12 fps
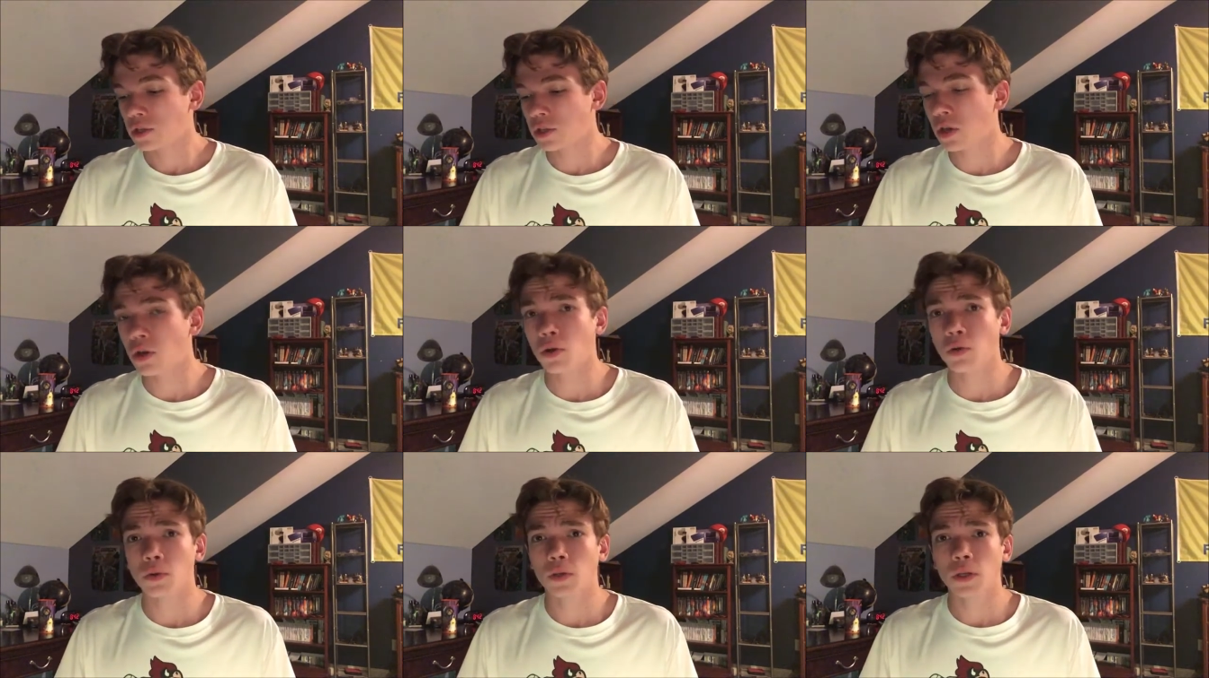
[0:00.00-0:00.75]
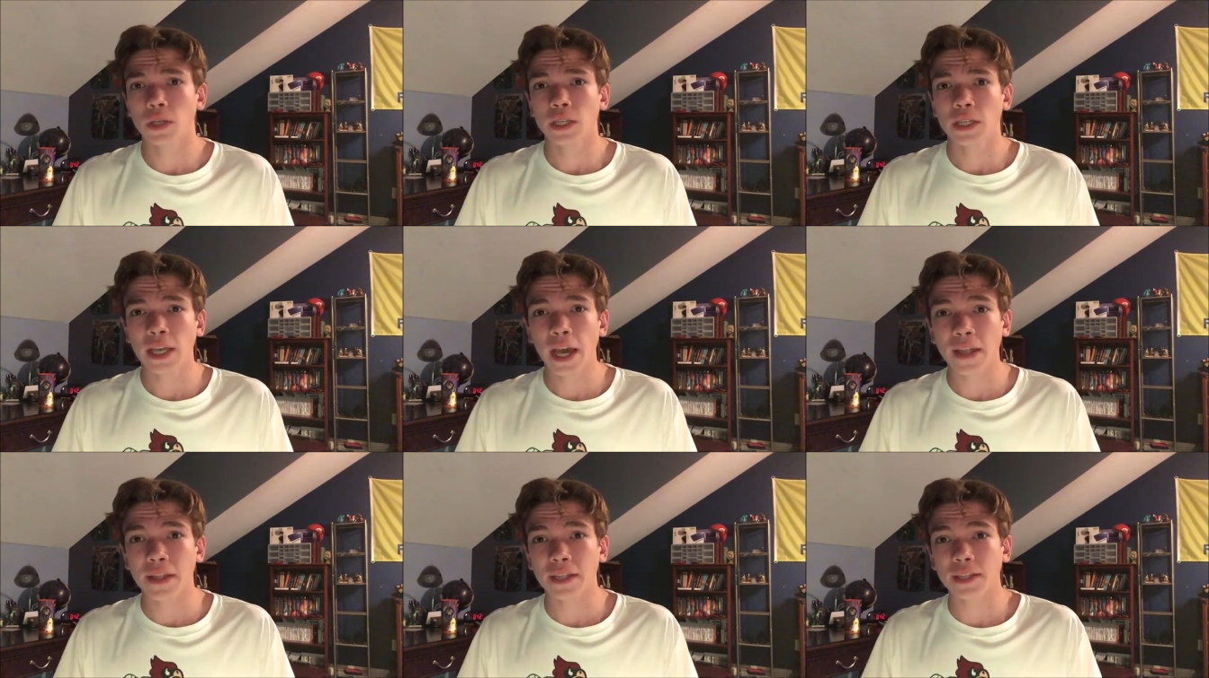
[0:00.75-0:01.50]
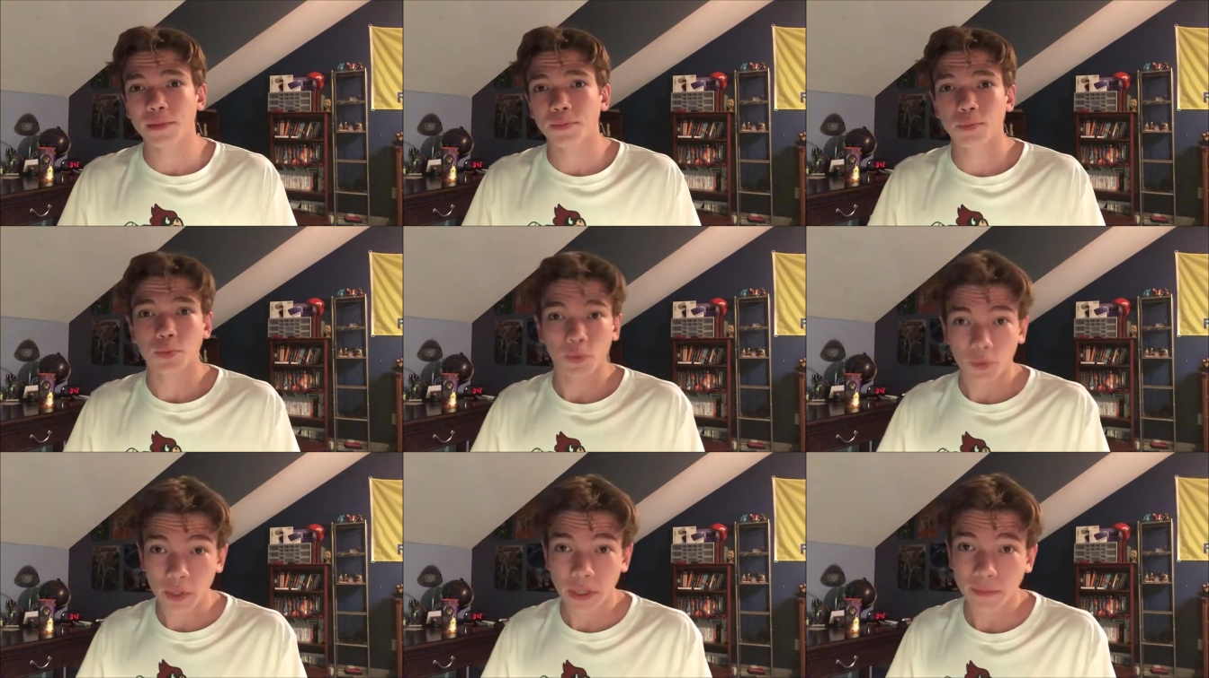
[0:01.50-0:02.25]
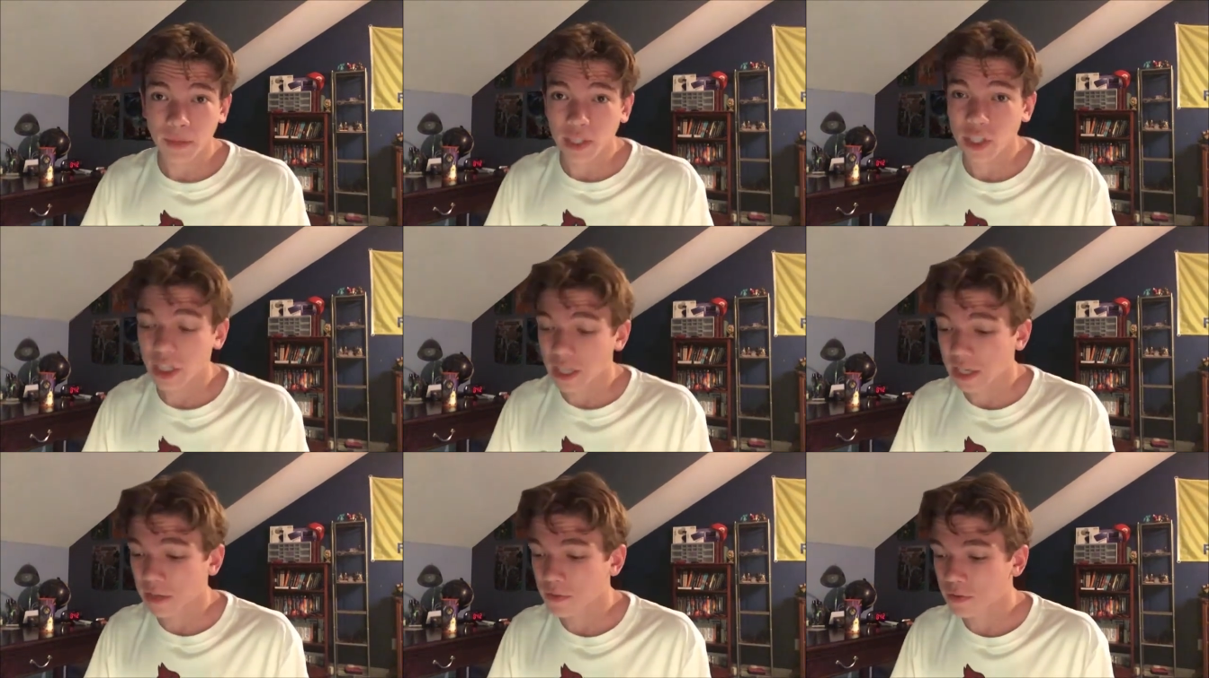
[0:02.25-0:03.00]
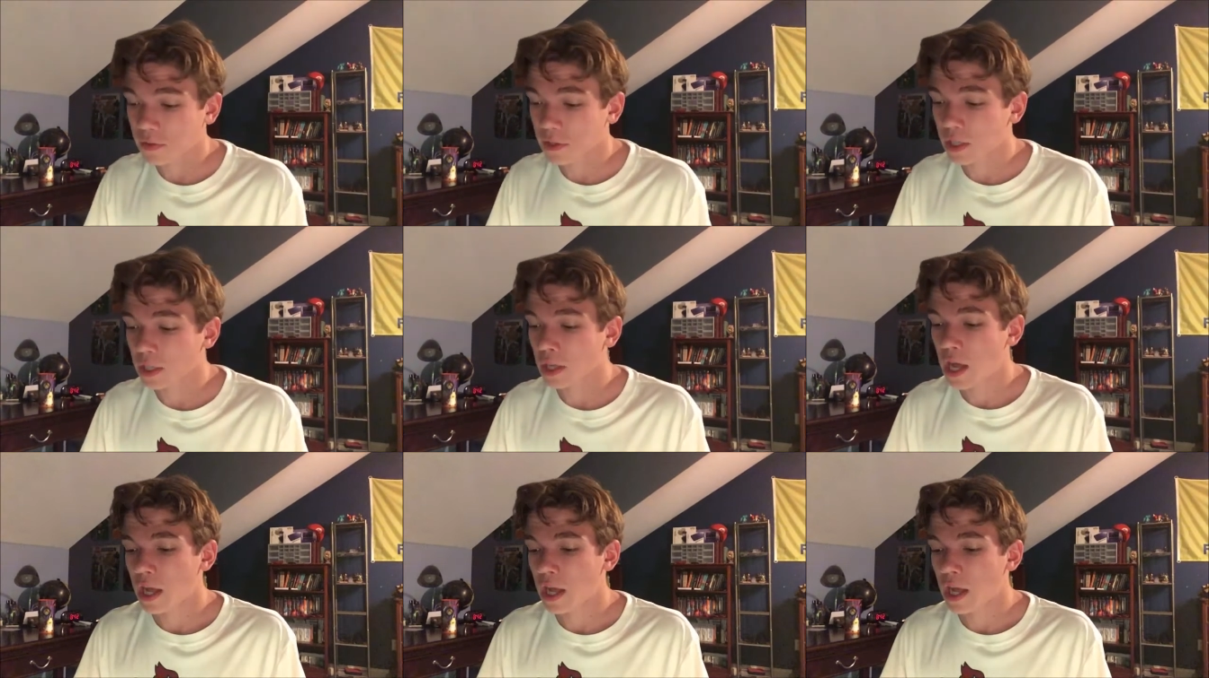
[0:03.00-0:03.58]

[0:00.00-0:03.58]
So, yeah, that's pretty much it for the